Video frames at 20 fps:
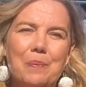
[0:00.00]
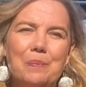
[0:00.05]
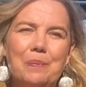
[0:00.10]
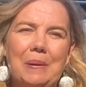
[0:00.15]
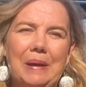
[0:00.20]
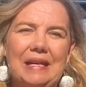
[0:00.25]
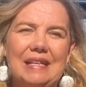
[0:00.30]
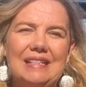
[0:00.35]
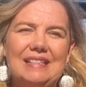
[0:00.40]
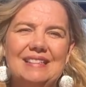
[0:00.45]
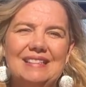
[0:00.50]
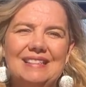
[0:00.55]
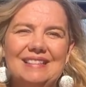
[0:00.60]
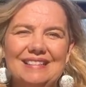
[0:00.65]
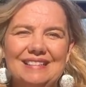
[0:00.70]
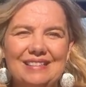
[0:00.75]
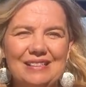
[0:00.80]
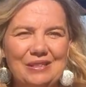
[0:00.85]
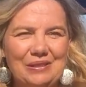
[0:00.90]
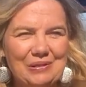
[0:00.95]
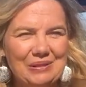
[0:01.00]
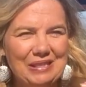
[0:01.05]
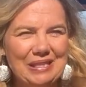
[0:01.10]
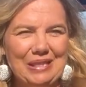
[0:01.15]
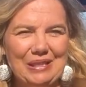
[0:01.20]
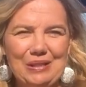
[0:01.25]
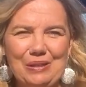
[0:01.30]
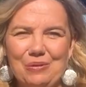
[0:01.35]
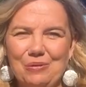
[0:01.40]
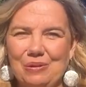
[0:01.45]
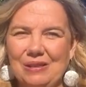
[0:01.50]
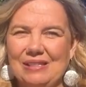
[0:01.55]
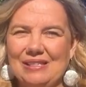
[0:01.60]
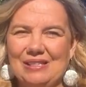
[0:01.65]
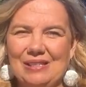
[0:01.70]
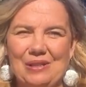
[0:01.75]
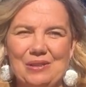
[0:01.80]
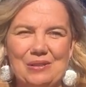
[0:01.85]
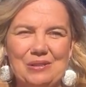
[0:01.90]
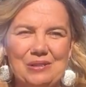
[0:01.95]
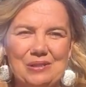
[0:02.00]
but New Zealand wins on the